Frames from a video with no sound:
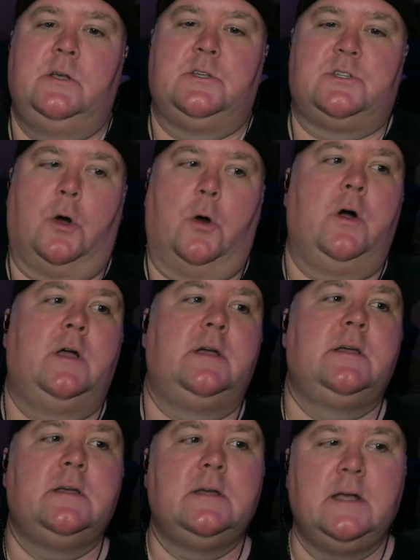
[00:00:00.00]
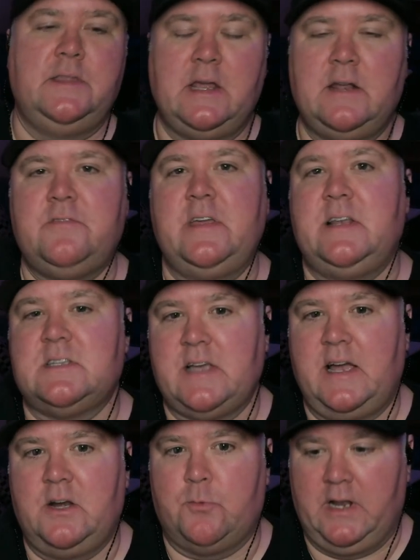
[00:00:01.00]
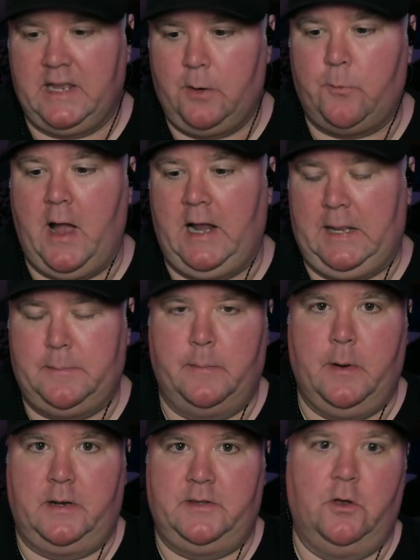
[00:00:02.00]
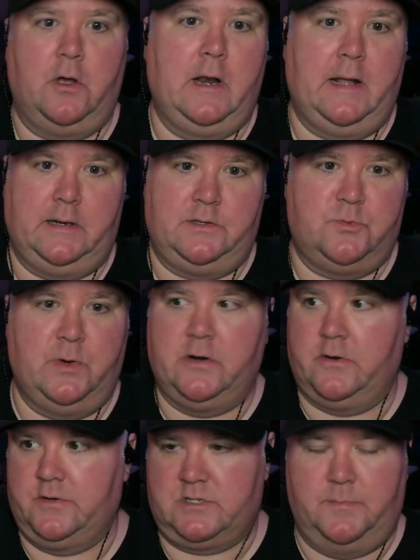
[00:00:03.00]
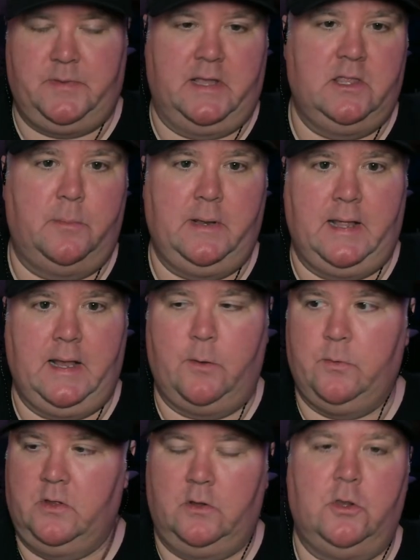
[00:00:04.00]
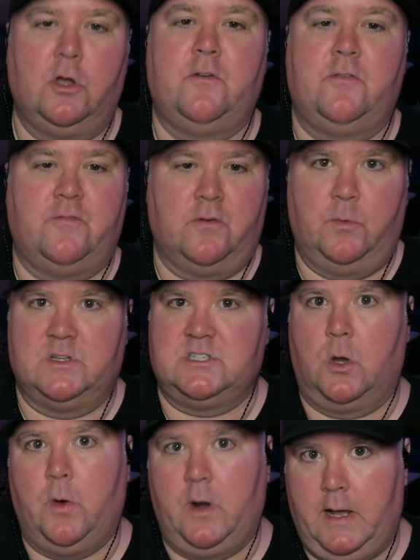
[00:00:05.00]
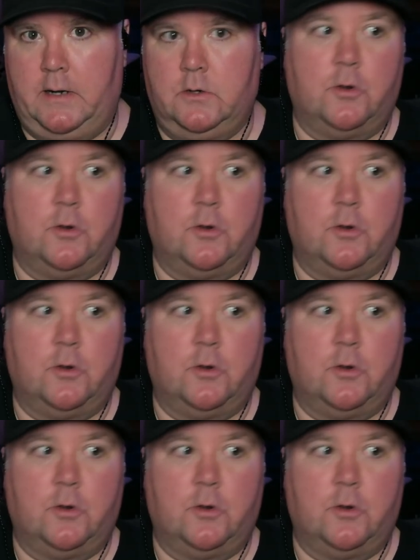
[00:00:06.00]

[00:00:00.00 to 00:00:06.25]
so, and then if they decide to really get riled up about it, they'll go on Twitter or something, and they'll be like, they'll look for what's going on,